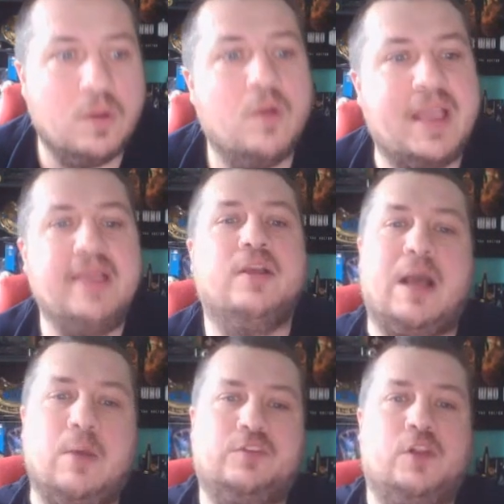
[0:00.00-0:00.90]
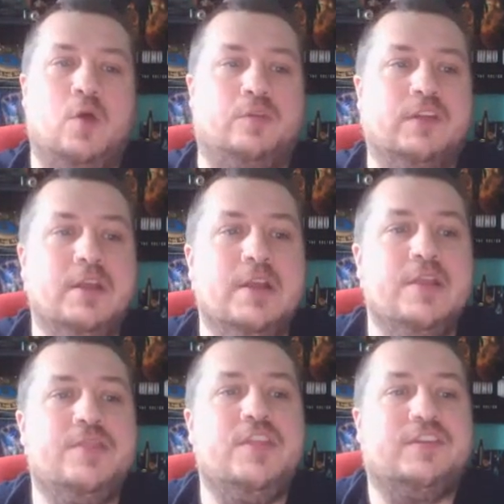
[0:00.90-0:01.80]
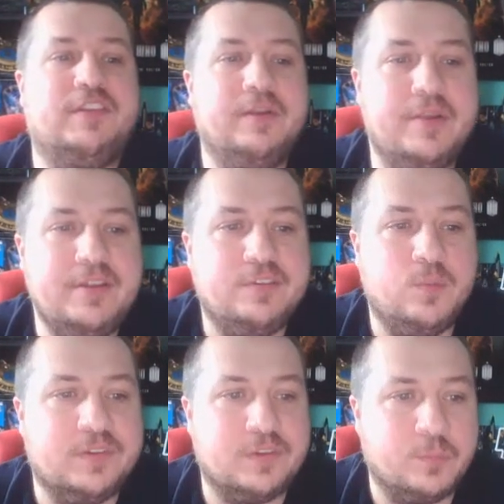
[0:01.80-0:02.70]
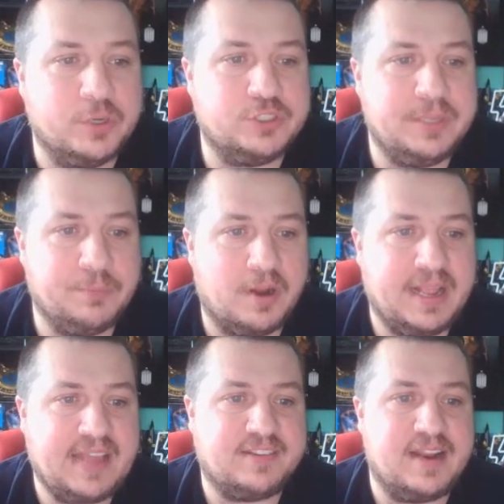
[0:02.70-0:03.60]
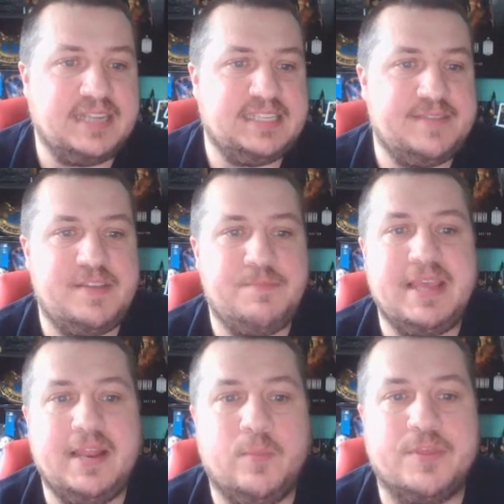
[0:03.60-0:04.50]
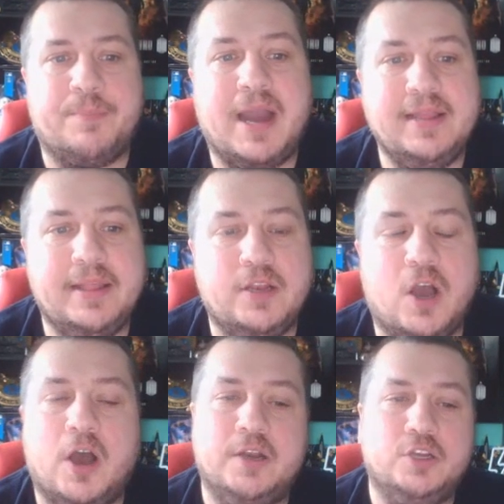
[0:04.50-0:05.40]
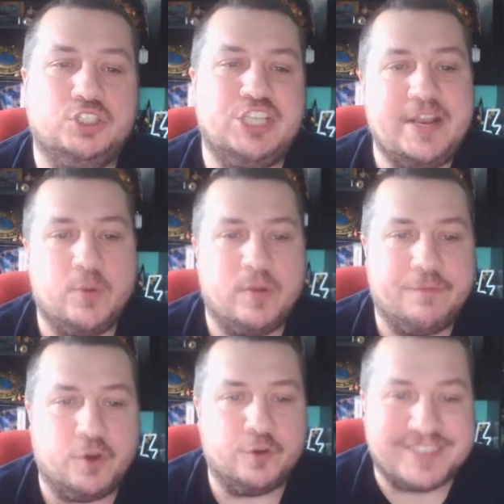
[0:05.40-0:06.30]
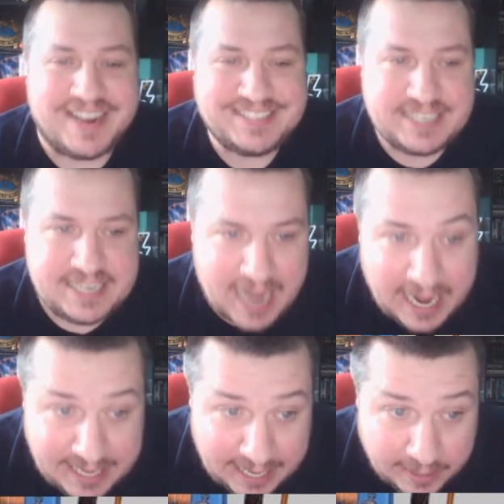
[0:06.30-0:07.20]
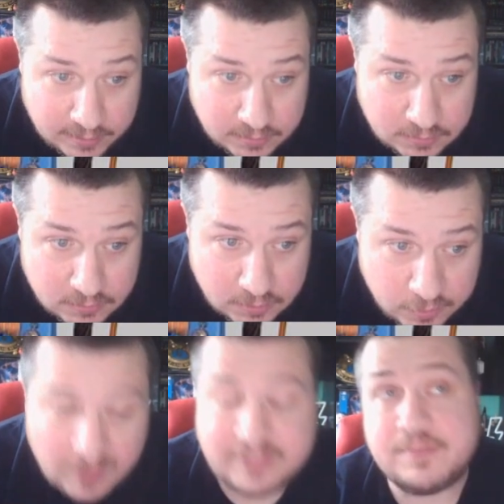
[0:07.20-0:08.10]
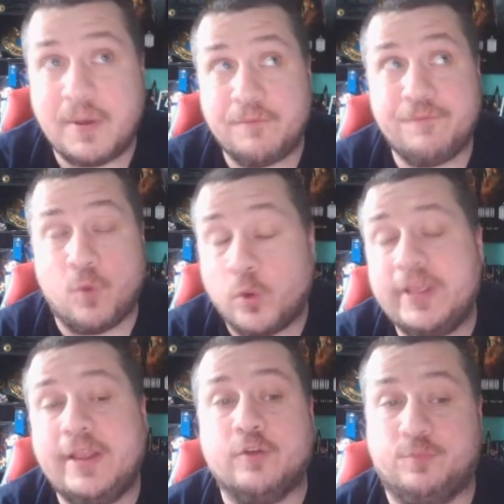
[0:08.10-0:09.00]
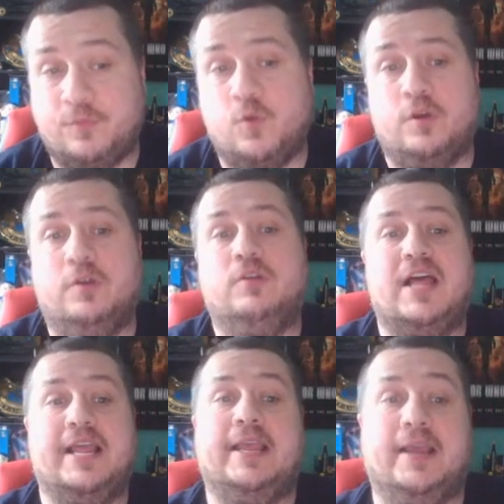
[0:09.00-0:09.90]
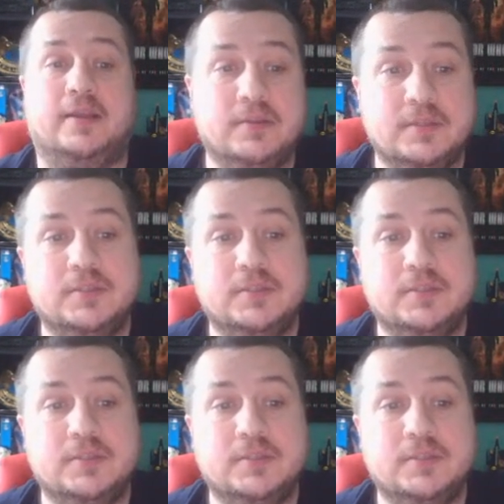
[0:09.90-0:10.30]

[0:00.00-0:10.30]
Oh, okay, I was close. The series was originally broadcast on ITV, beginning with the pilot on January 1st, 1990. So that's about 4 years before Lion King.